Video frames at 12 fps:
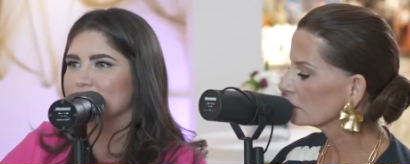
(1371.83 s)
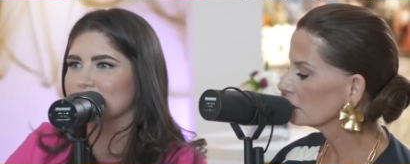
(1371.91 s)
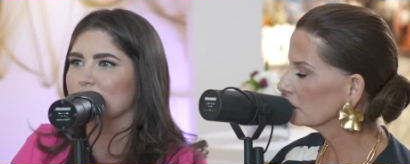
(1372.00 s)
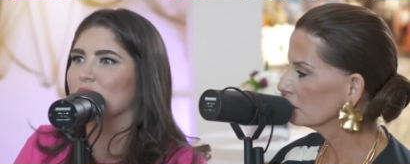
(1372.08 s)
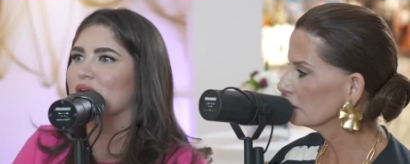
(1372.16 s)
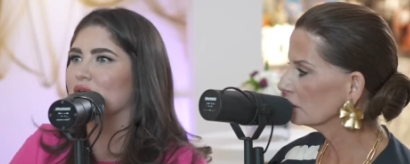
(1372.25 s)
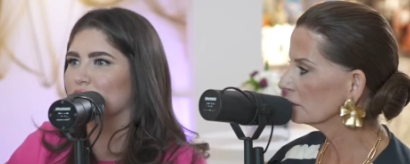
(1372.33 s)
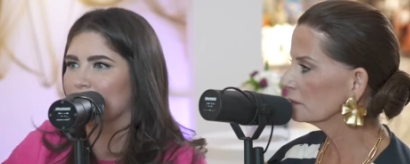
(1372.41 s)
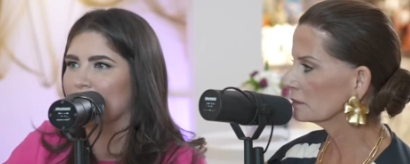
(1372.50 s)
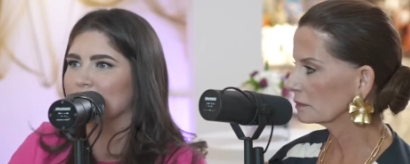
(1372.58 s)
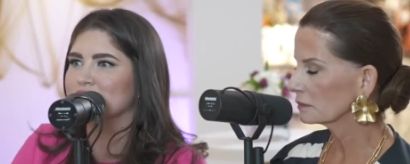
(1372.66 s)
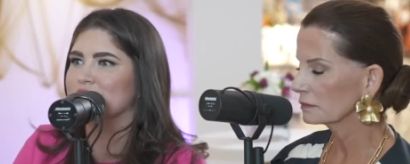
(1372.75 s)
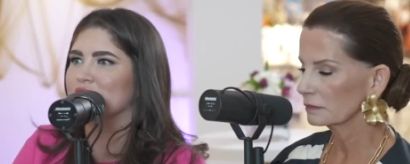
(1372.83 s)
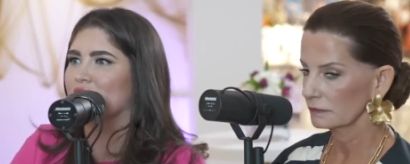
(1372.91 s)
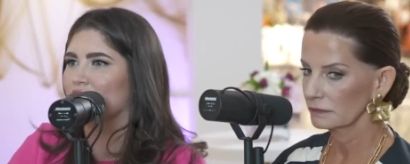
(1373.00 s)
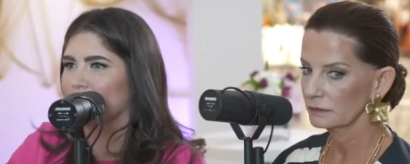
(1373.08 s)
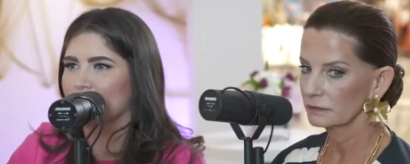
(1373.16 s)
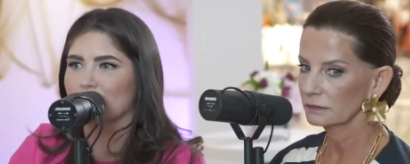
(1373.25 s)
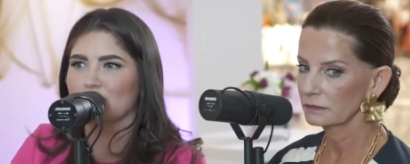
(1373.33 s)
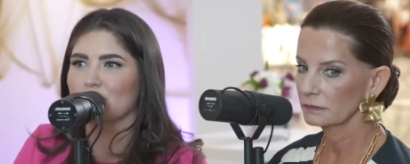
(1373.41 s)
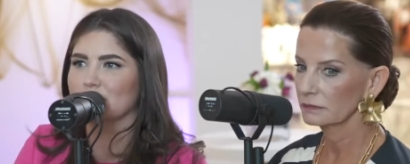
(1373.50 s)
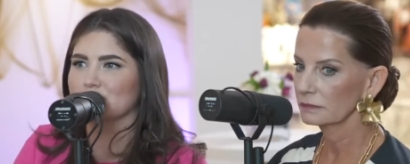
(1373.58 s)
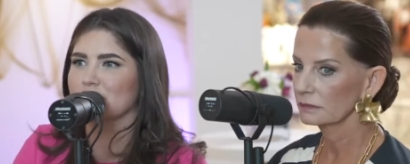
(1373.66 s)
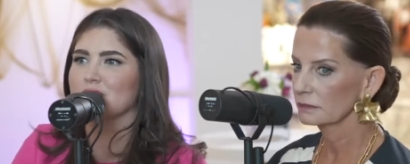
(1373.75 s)
Speaker 1: give us a well rounded uh,
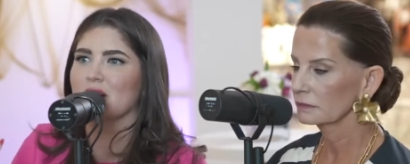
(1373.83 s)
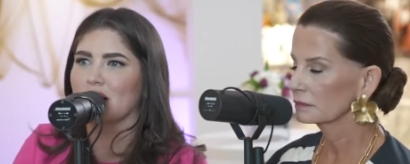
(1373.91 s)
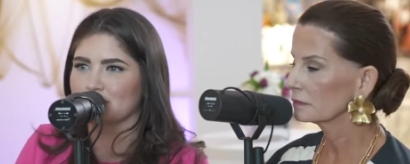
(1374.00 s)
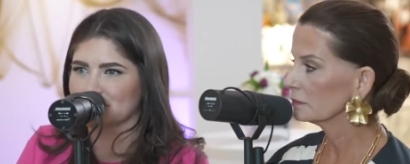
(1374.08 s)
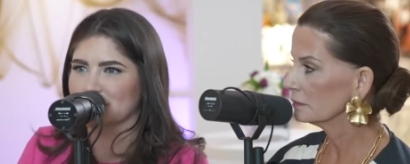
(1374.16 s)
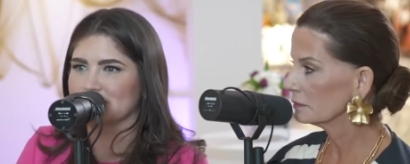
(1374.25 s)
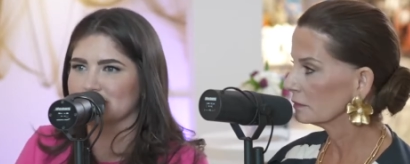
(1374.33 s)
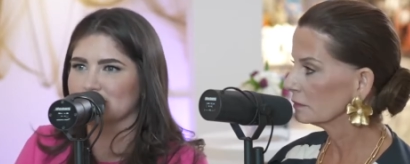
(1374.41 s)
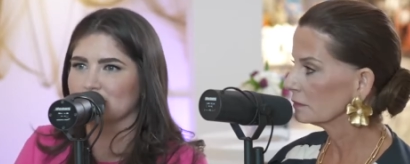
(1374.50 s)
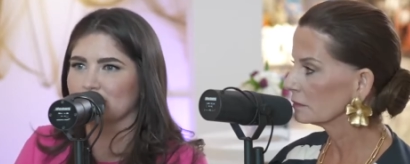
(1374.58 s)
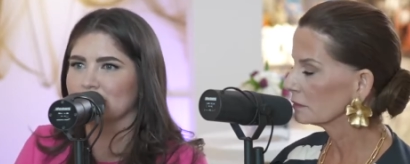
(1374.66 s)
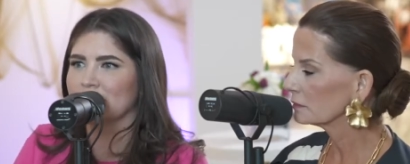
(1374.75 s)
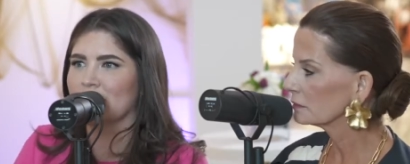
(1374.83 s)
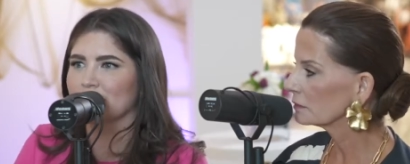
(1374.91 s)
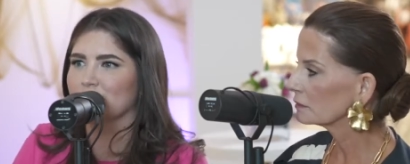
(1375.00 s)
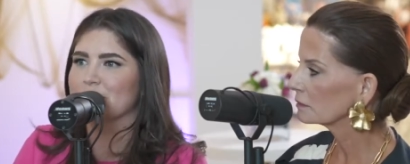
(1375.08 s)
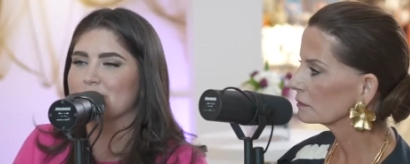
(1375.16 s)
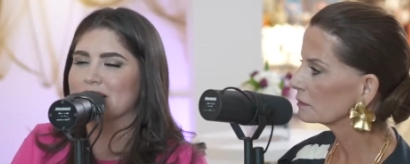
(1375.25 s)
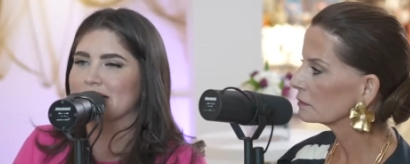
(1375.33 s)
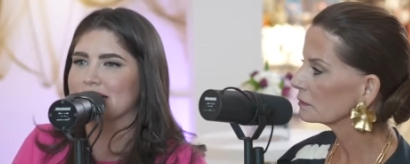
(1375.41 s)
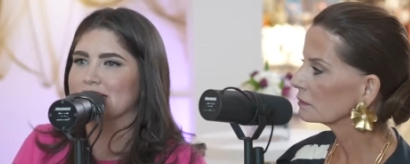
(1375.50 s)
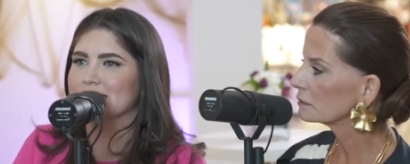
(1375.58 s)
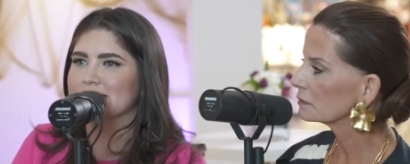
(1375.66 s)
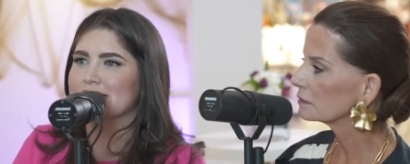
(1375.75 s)
wardrobe option so we're not
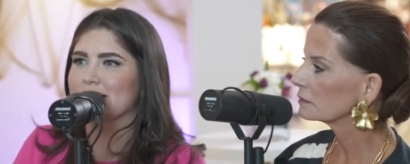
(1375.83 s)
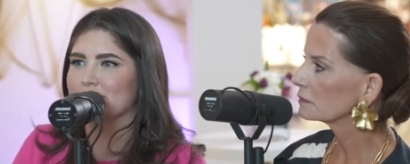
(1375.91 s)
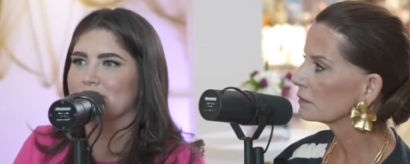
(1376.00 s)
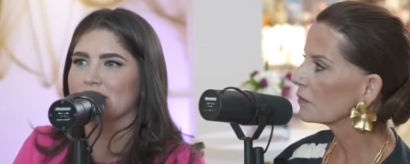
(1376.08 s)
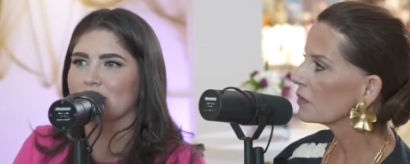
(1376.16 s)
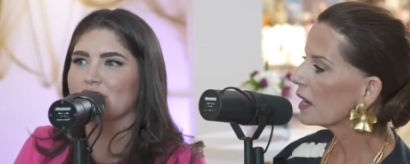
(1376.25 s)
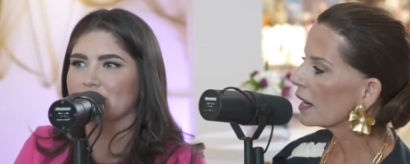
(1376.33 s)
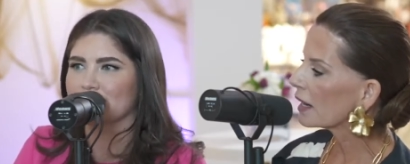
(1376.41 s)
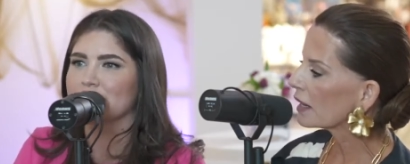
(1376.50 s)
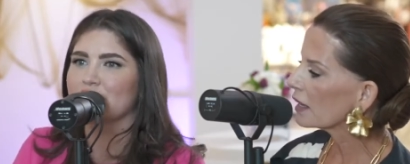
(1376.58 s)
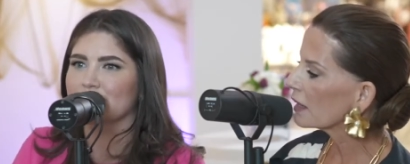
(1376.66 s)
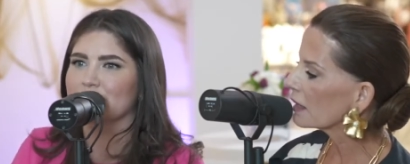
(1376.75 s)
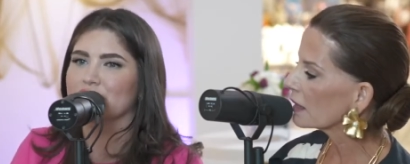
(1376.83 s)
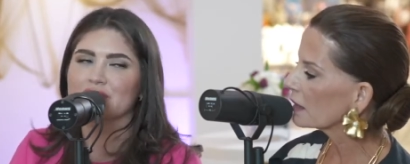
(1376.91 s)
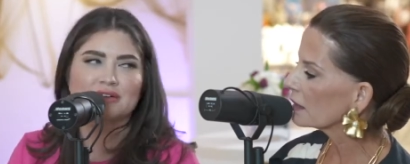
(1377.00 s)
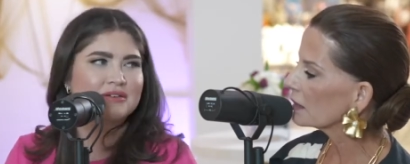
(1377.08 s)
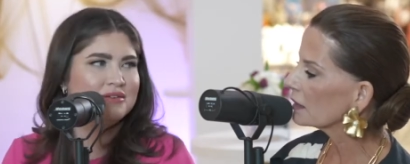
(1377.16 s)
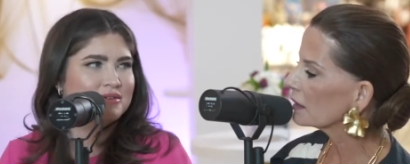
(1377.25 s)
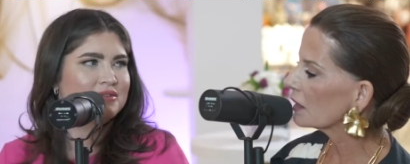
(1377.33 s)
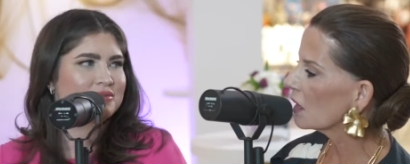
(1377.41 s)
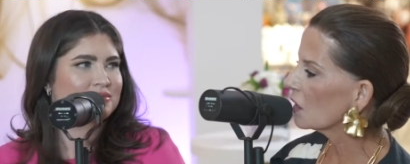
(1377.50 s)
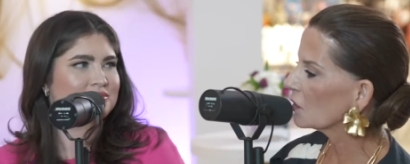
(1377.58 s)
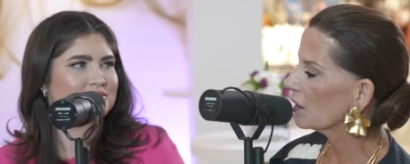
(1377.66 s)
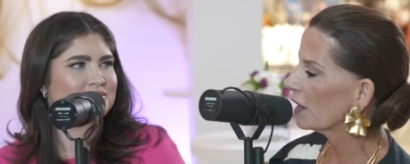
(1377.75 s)
repeating the same thing over and over.
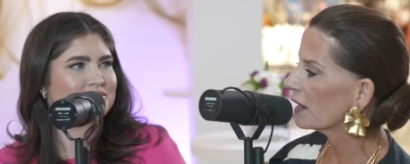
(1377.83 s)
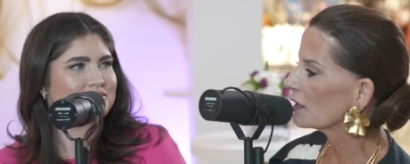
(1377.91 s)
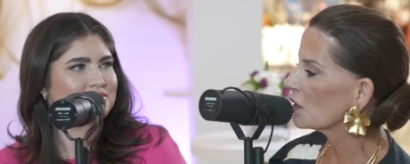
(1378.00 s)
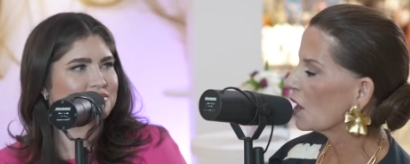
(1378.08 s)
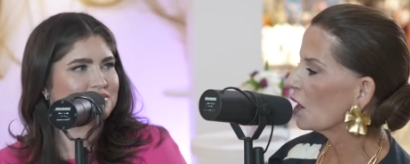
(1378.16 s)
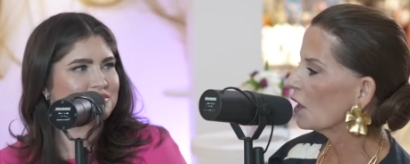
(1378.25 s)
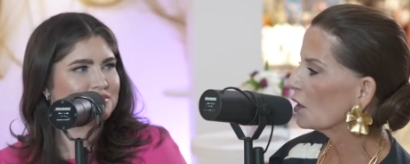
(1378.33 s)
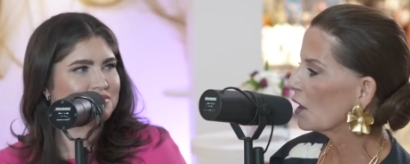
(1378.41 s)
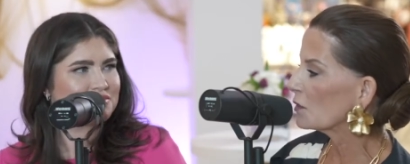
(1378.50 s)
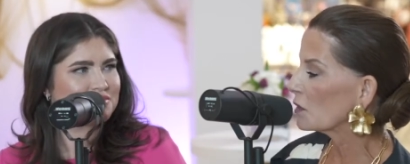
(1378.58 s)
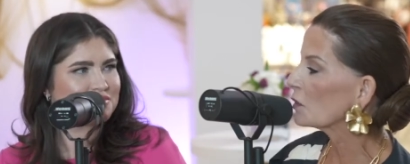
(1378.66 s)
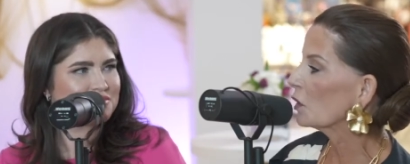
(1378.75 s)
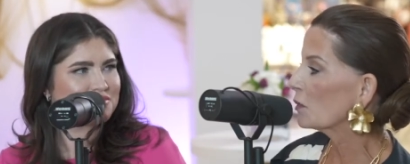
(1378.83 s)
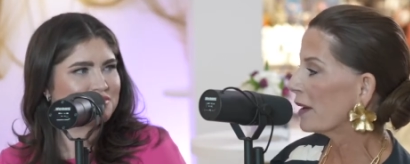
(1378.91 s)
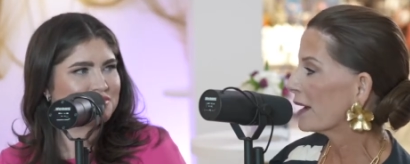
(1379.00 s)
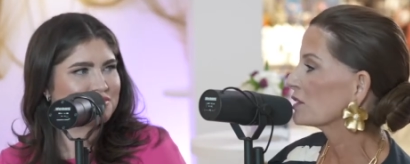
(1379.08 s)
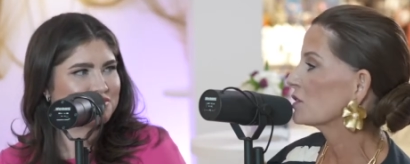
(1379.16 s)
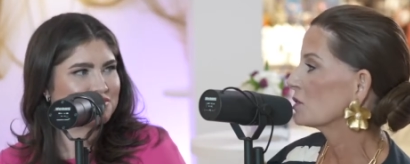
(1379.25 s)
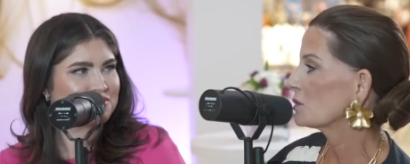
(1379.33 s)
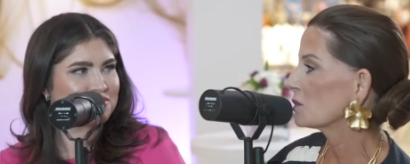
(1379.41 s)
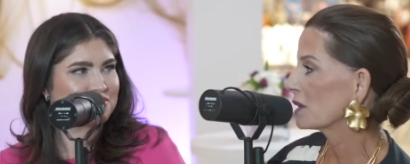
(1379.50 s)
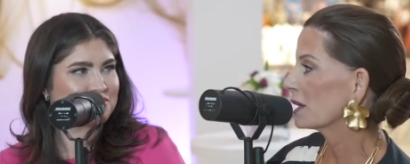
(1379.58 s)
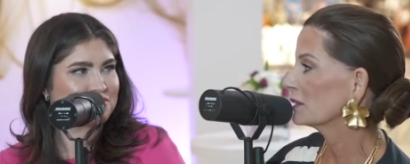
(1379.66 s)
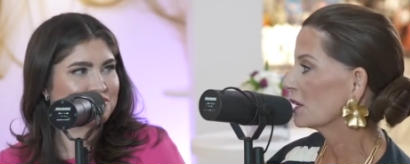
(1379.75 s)
Speaker 2: Okay, I, am gonna go back to
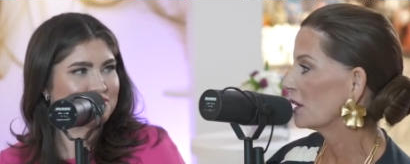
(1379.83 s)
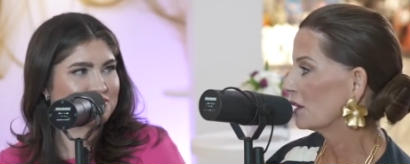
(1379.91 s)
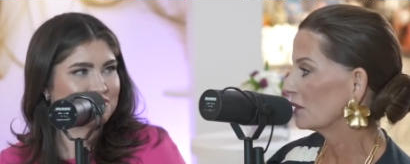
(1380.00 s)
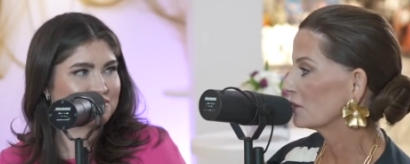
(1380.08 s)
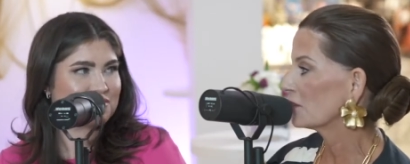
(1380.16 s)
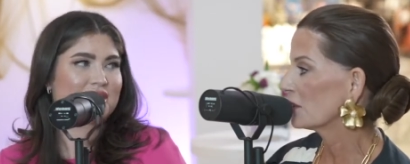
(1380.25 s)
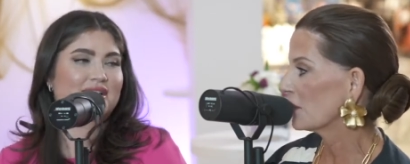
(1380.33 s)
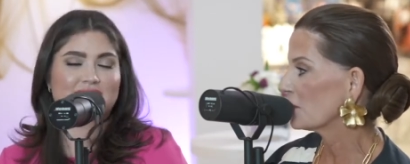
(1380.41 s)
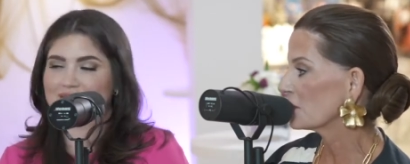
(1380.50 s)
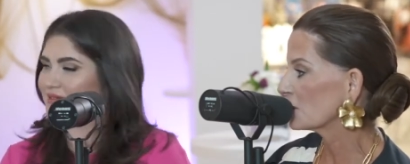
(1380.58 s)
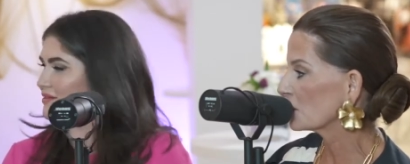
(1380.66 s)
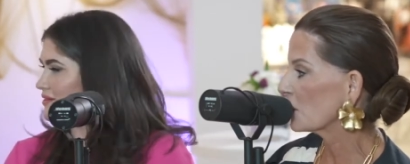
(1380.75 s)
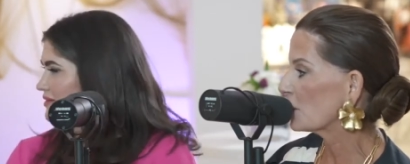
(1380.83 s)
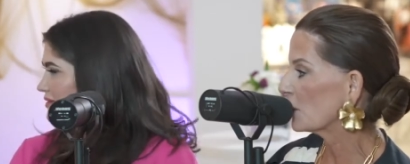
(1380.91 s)
what I love yeah. and this